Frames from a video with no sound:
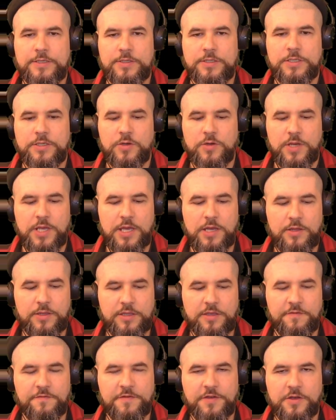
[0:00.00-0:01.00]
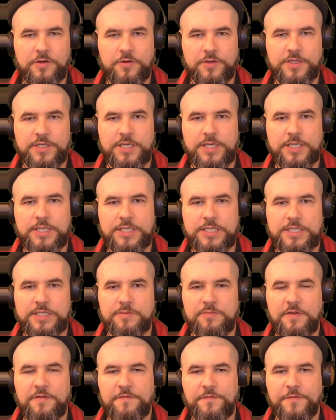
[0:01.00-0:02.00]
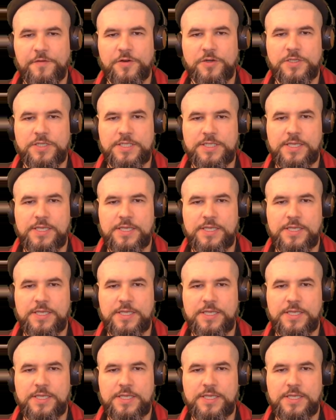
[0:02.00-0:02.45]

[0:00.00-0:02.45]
let's go to Hell difficulty. This is my first